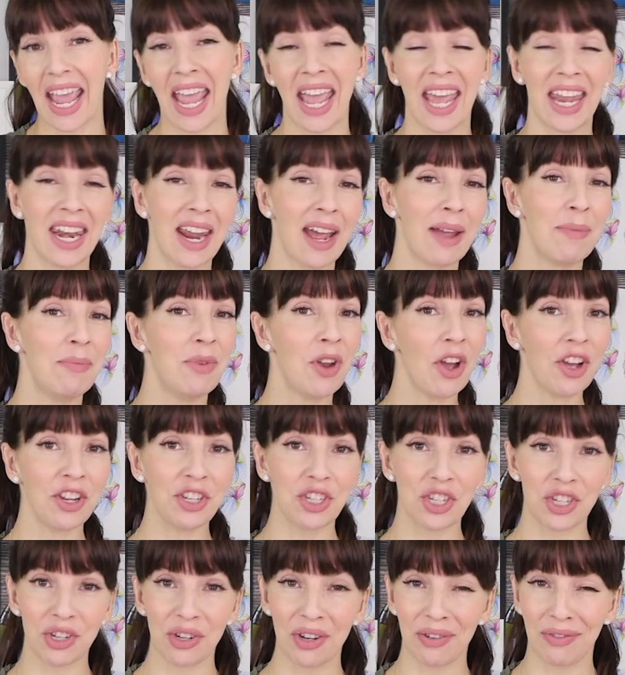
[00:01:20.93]
and I'm not
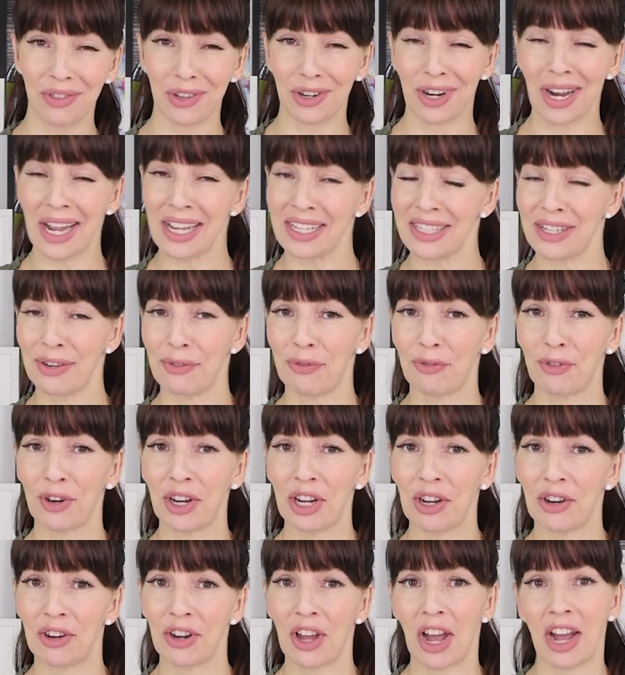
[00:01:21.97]
sure if they're
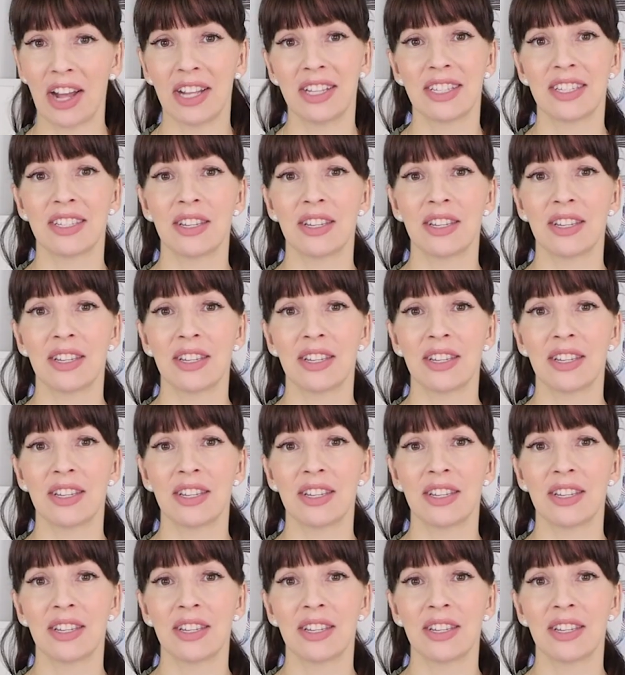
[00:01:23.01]
acid-free or not,